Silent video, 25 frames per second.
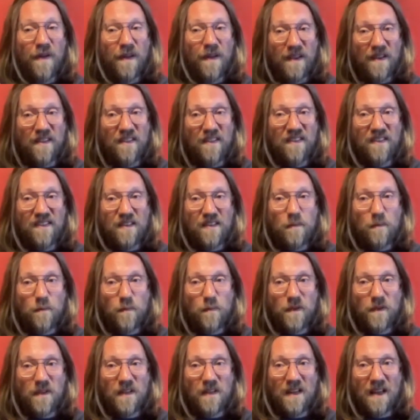is
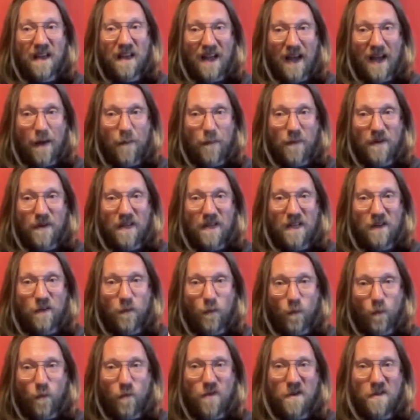simply happening
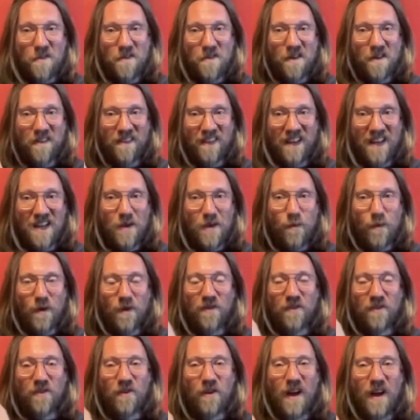without anyone.
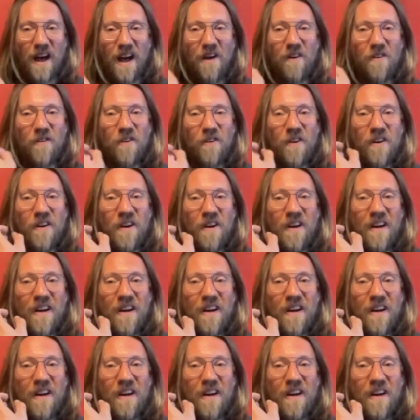So how?